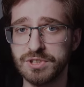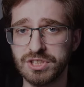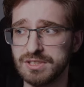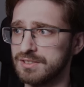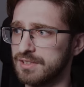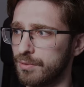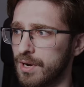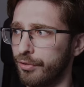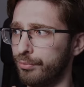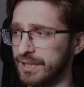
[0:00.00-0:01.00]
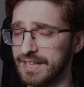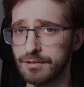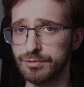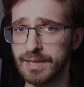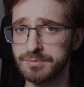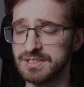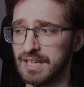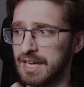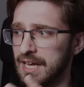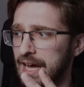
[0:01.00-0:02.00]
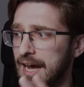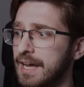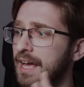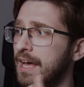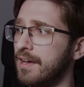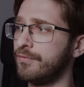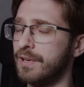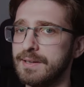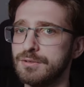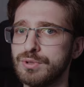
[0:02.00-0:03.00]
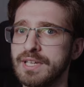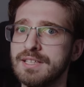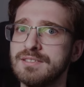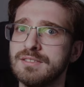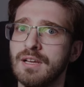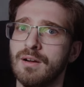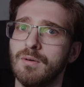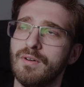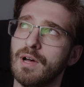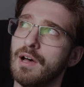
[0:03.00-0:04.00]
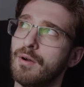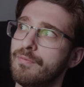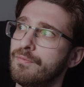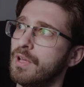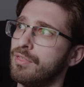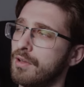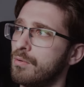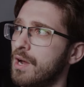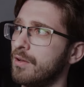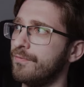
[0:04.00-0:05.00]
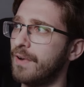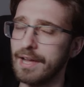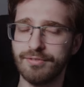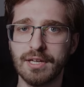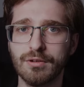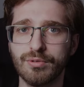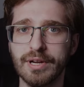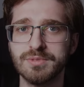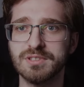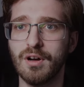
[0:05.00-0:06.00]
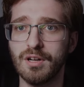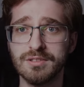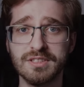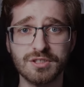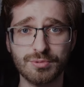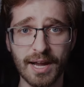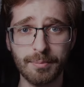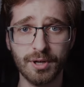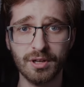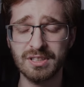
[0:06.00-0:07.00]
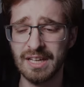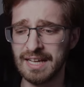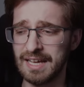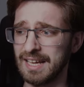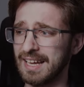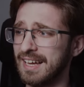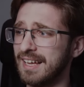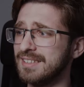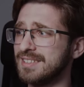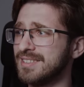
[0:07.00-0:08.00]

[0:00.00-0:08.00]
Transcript: which is around 3 kilograms. I have had rigs with around 5 kilograms on this tripod, and